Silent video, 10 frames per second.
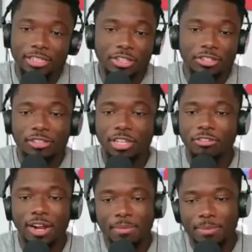the the
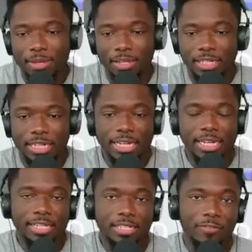crime bill and
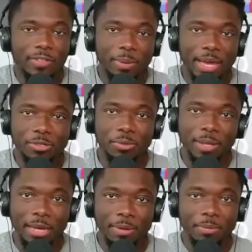stuff in the past with
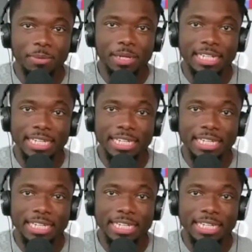black people, but he has